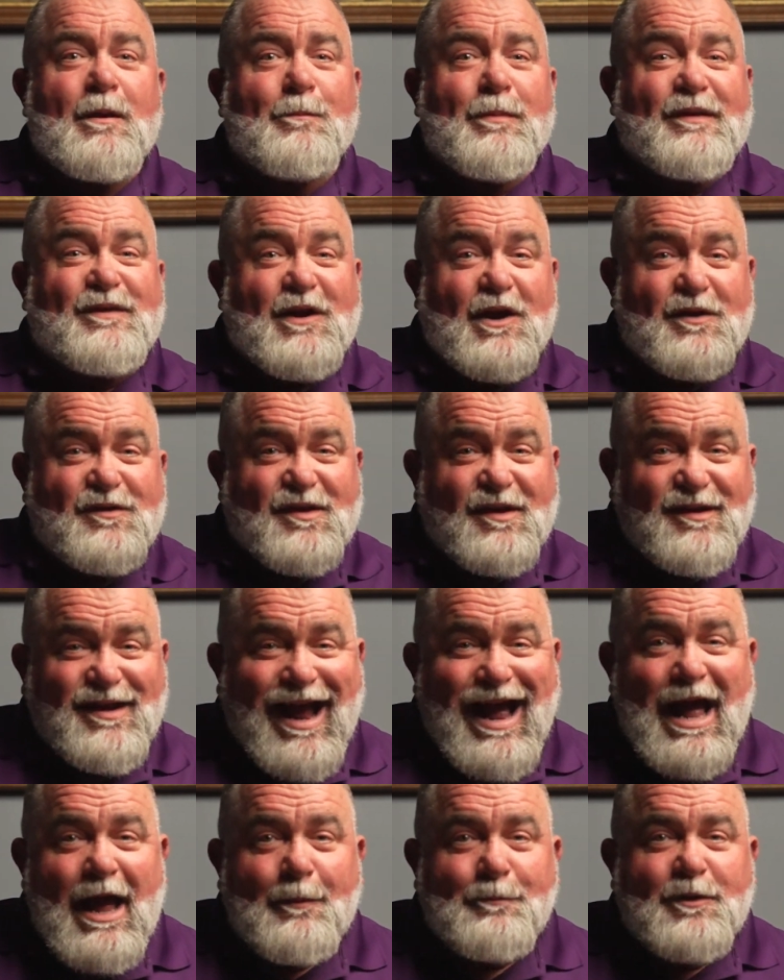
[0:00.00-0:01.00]
But there's a
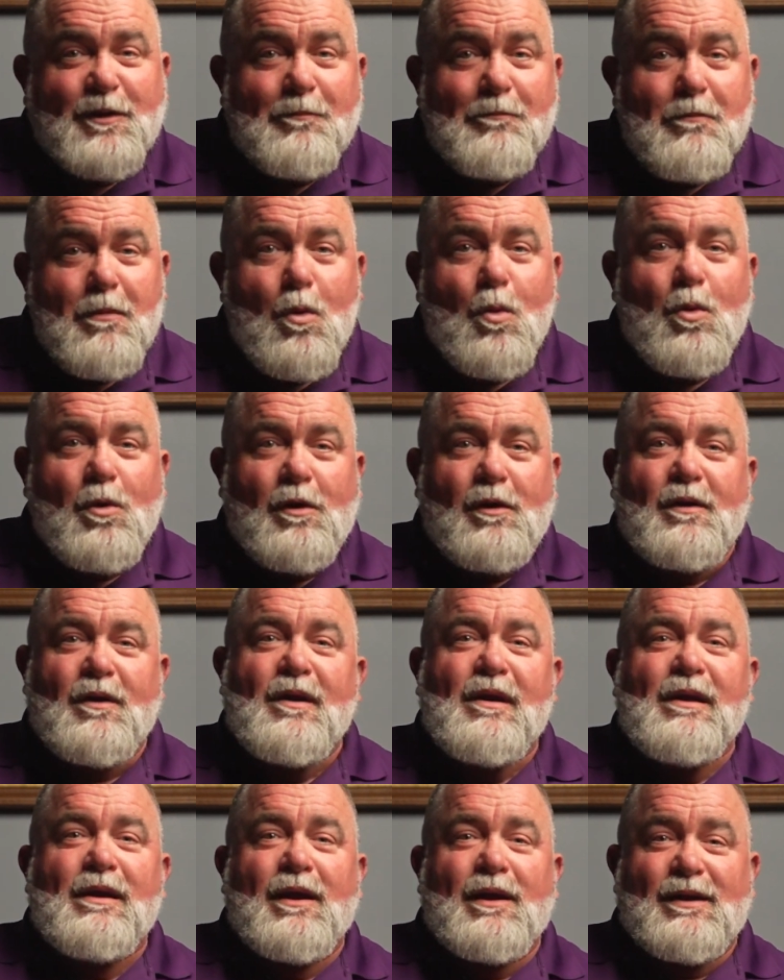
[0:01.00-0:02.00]
time to mourn
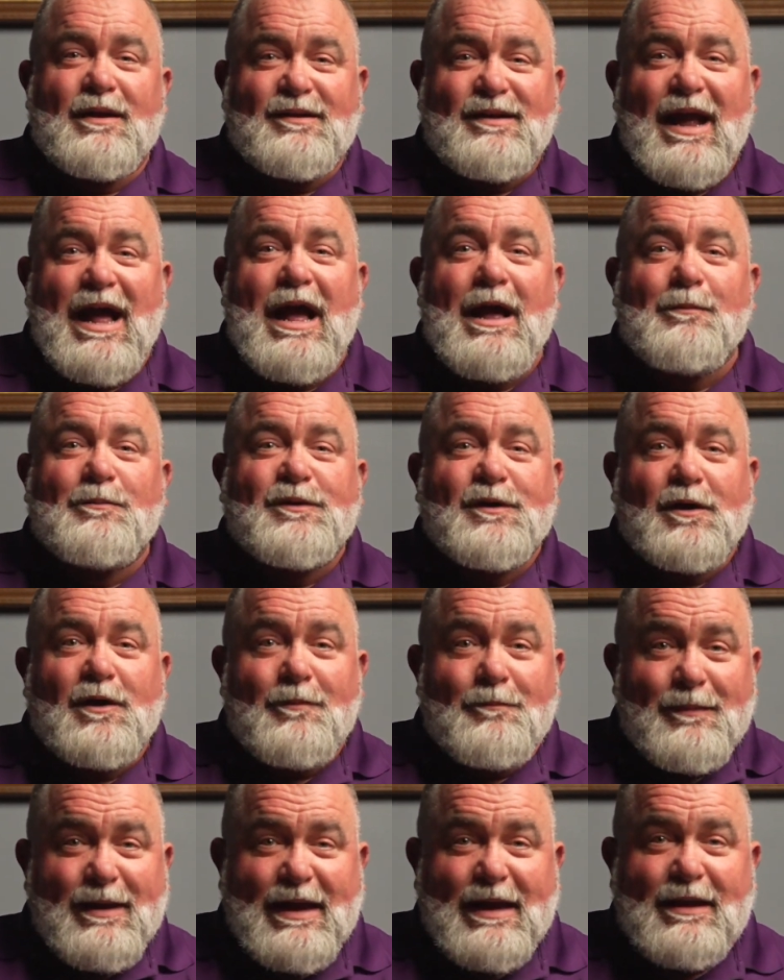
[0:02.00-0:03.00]
and a time to
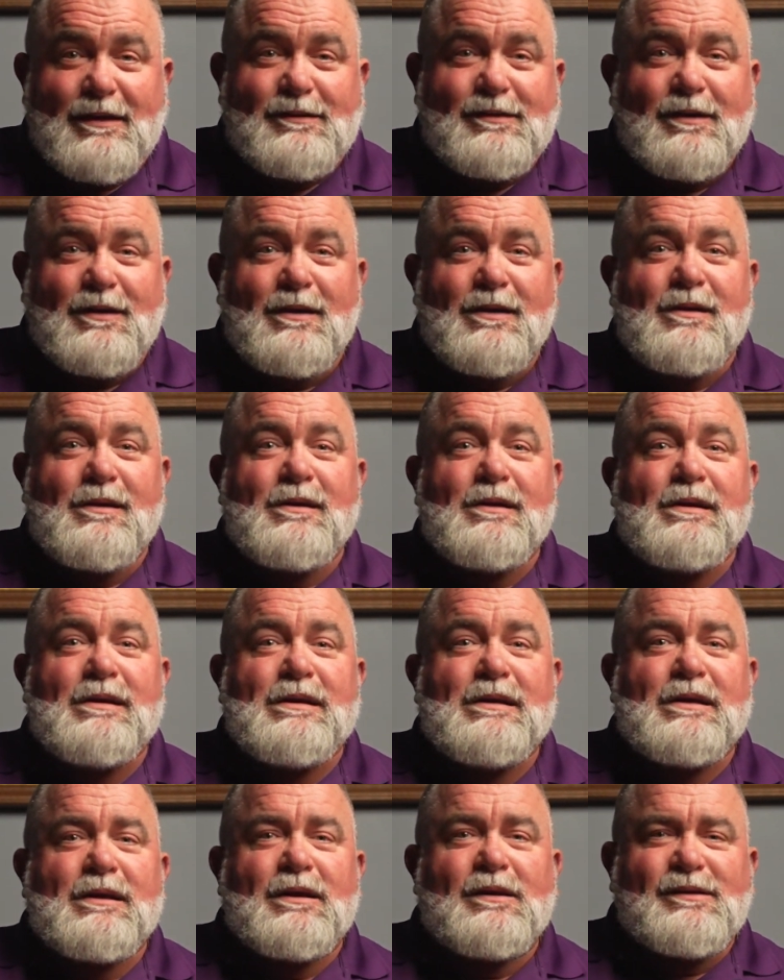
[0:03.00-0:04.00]
lament.
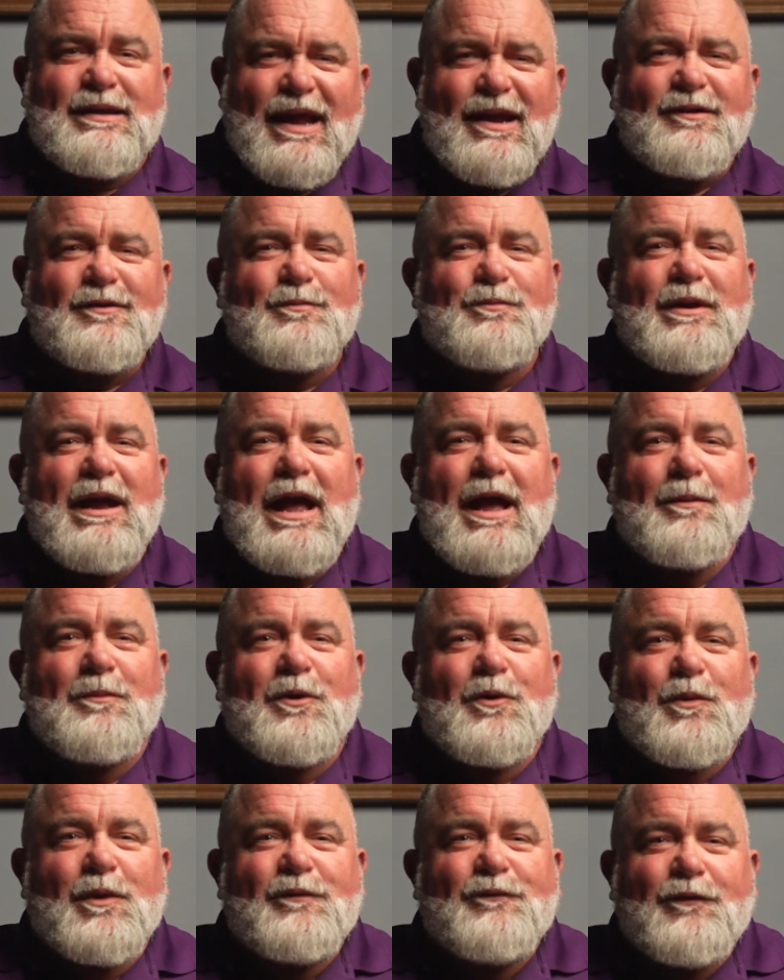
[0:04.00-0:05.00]
Take some time
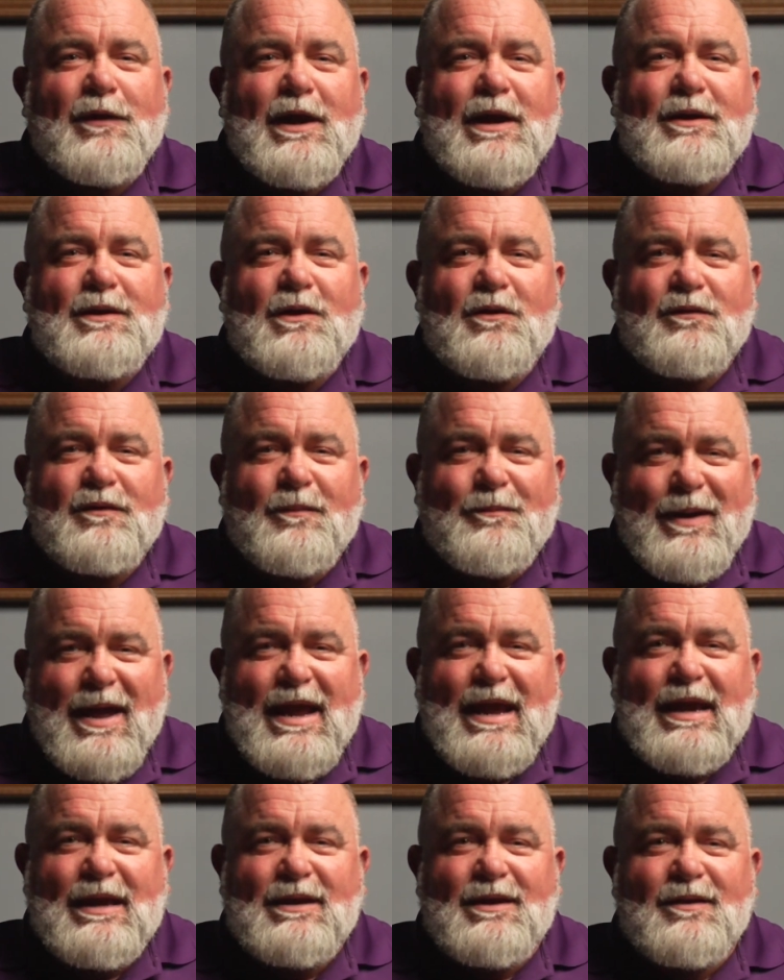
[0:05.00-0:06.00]
to reflect on the
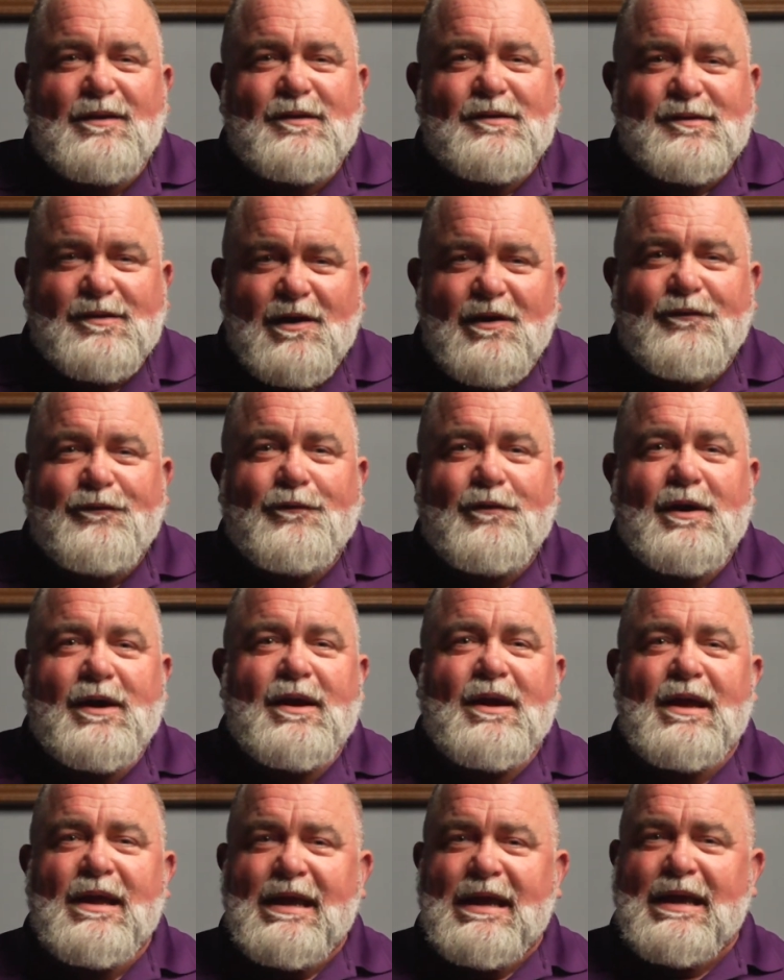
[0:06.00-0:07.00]
pain and the
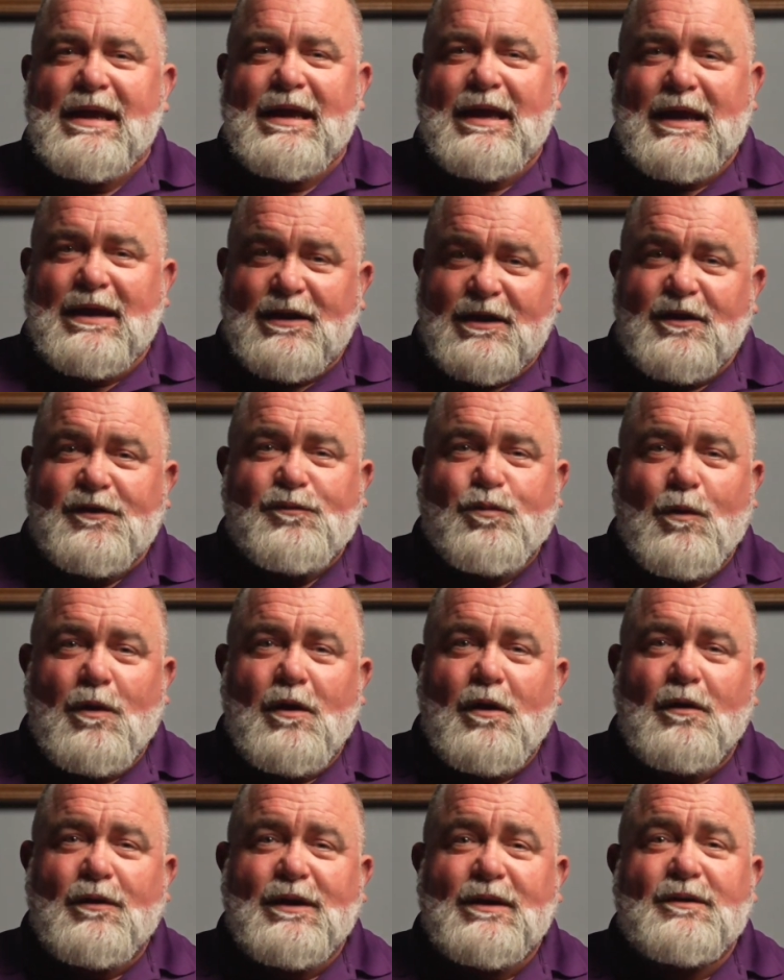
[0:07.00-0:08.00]
suffering in this
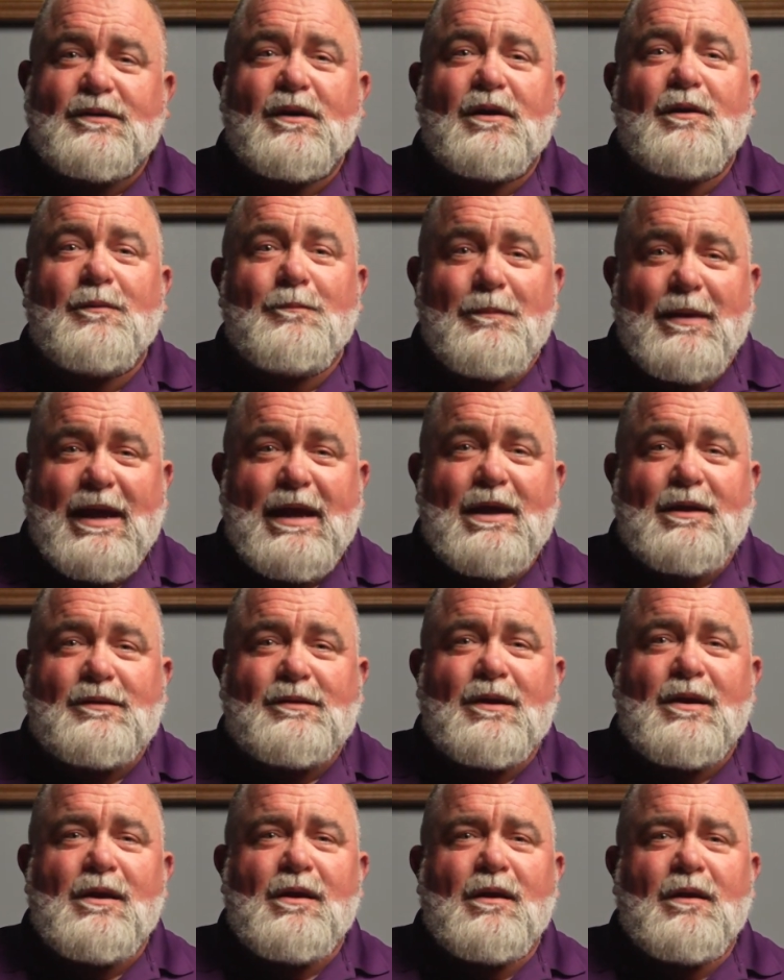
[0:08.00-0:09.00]
world and to
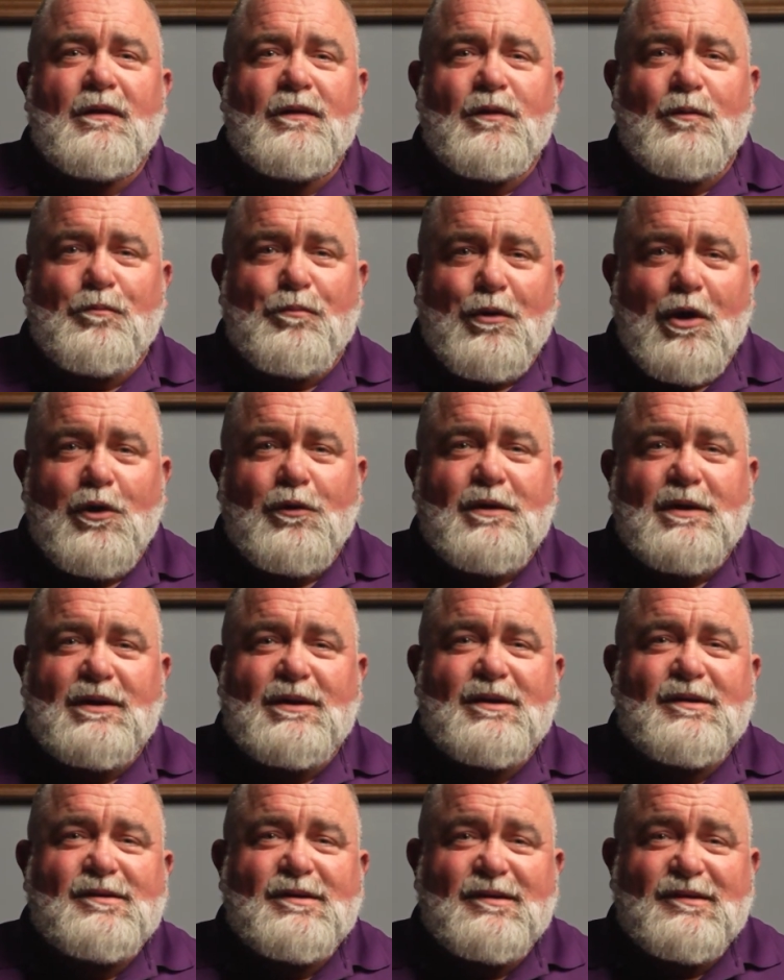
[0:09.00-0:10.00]
lament the
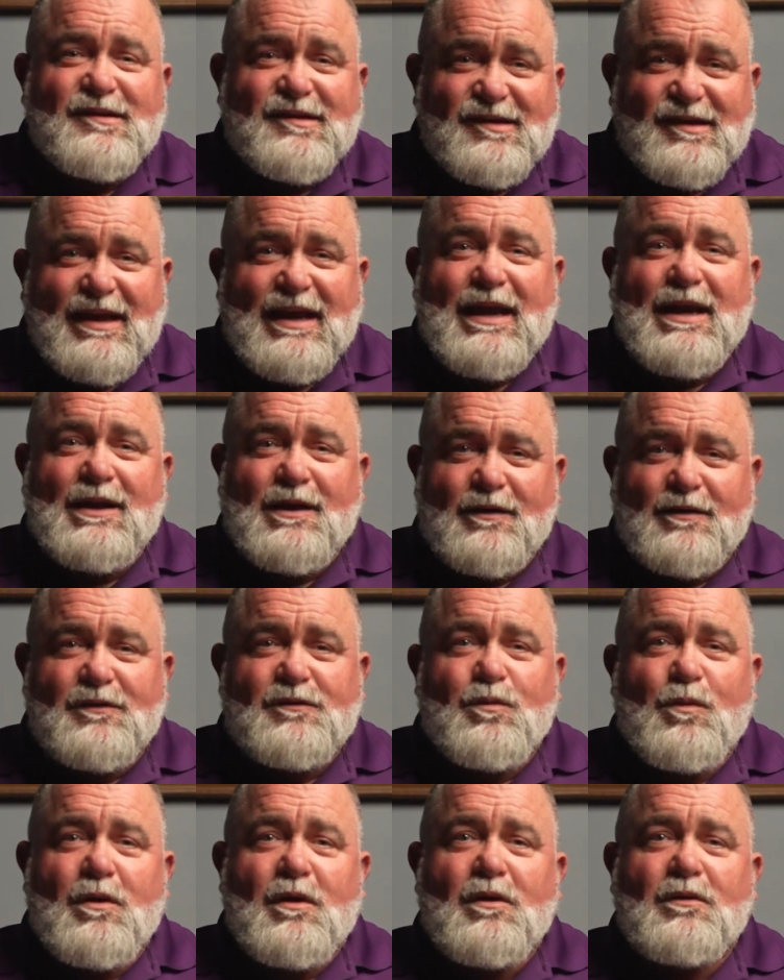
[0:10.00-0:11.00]
brokenness and sin in
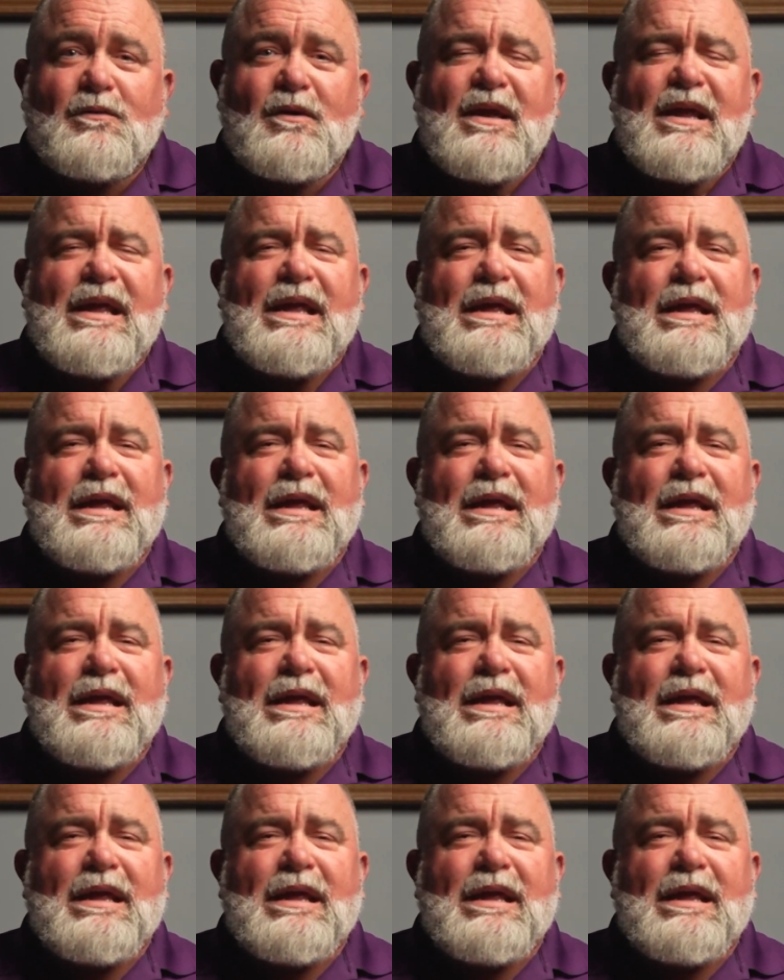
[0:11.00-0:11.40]
this world.